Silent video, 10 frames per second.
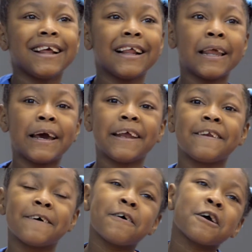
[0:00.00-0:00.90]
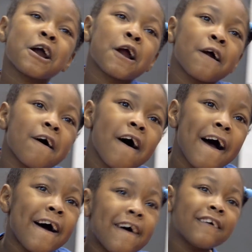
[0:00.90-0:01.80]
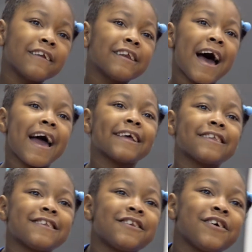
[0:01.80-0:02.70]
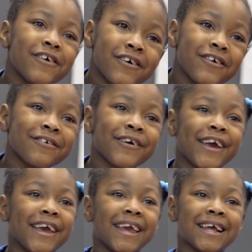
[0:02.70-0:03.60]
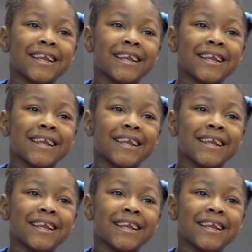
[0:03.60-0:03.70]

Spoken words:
little girl who likes to read.